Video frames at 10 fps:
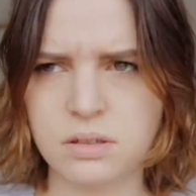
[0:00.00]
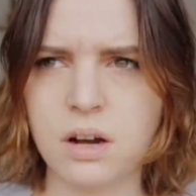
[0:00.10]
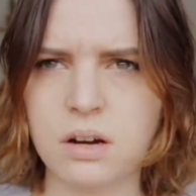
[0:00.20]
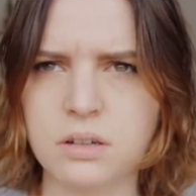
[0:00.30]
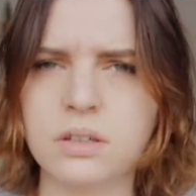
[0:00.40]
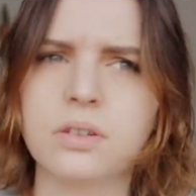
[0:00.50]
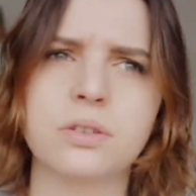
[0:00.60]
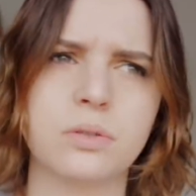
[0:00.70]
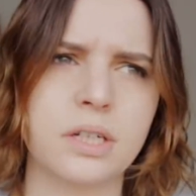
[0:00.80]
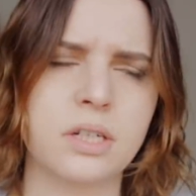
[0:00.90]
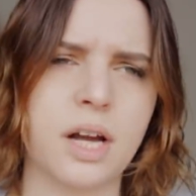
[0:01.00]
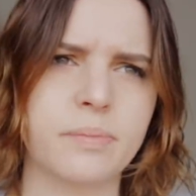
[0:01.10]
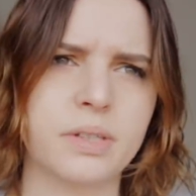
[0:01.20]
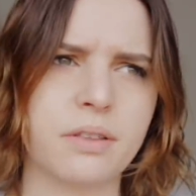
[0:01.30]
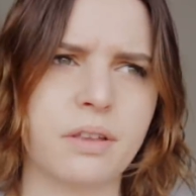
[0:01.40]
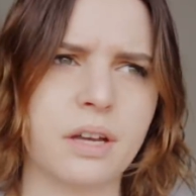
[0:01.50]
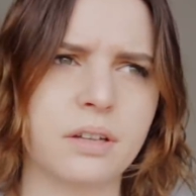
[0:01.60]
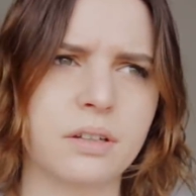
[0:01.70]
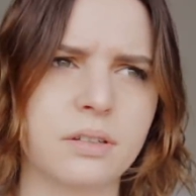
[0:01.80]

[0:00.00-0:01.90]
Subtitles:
No, 3 times, I think.